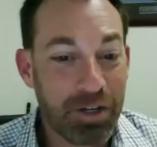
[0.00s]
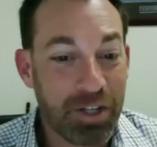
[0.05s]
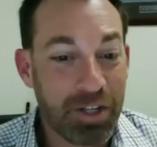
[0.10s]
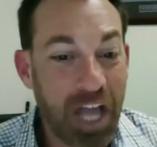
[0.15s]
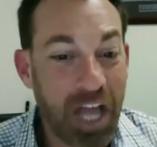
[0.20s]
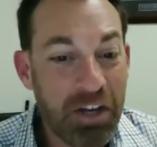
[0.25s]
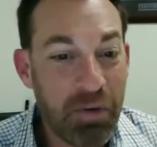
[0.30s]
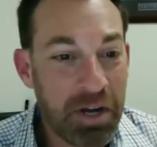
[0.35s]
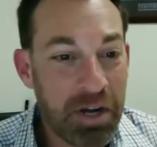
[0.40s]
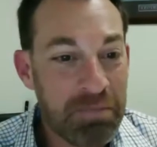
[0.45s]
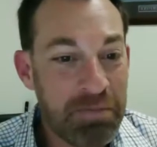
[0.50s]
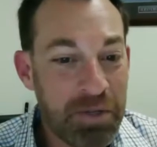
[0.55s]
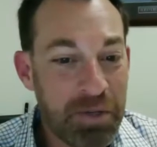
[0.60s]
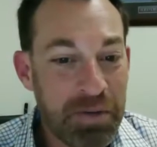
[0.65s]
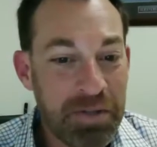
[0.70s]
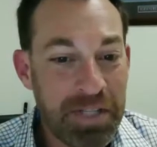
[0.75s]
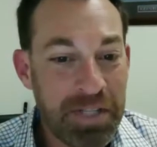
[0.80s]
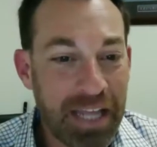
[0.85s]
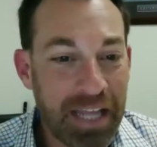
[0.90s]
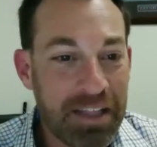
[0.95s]
I know what I'm
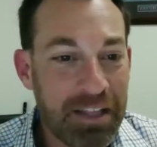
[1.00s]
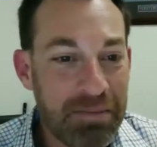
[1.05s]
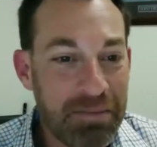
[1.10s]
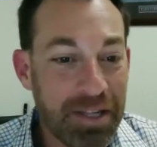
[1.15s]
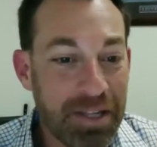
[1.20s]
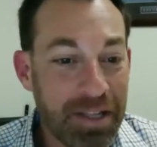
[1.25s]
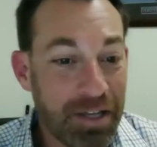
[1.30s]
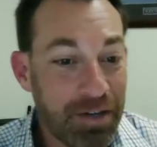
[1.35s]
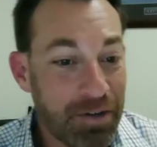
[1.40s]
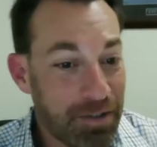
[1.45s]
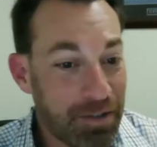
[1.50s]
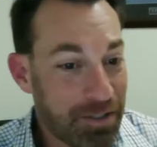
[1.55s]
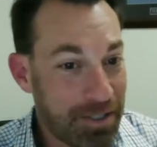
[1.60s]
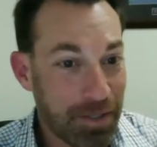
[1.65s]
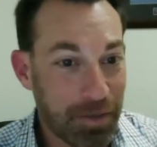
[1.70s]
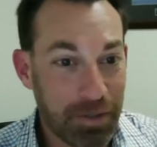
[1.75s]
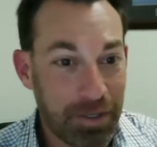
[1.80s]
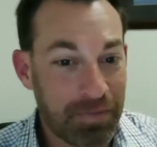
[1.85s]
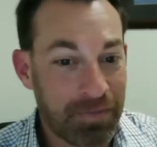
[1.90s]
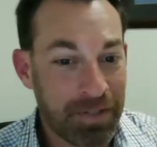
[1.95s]
doing, Dad. Leave me alone. It's
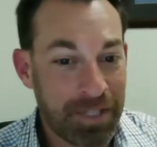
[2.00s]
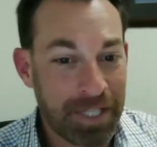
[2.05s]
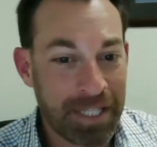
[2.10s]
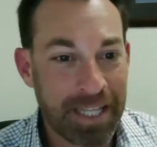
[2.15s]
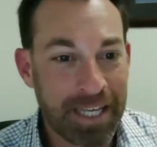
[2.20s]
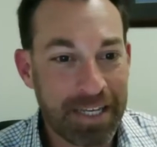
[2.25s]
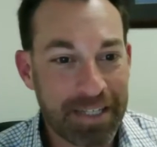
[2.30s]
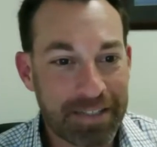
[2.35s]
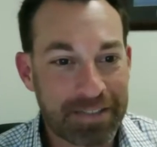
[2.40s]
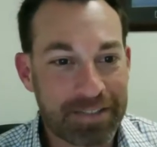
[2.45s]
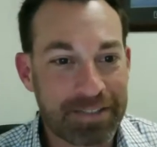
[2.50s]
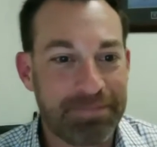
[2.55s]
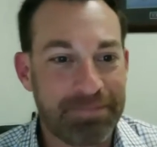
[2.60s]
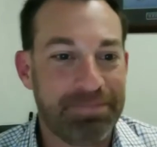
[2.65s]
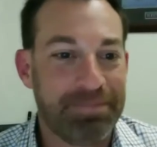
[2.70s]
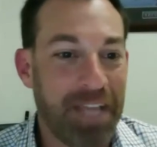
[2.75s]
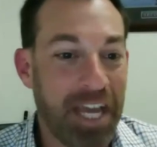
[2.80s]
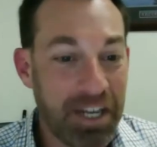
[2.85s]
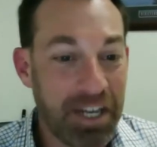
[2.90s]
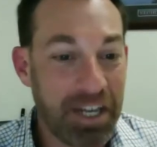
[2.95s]
no different than Les.
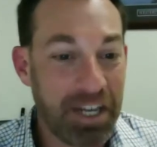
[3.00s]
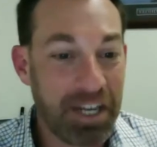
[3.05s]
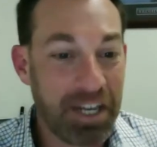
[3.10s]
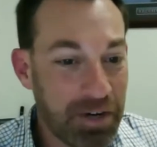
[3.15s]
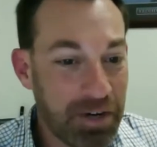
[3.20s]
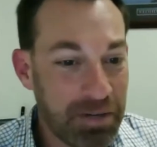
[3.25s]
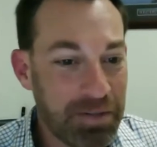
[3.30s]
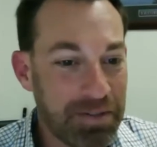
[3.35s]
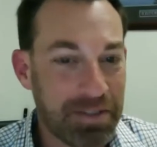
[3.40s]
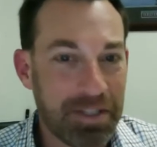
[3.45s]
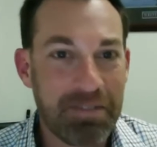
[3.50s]
I know what I'm doing.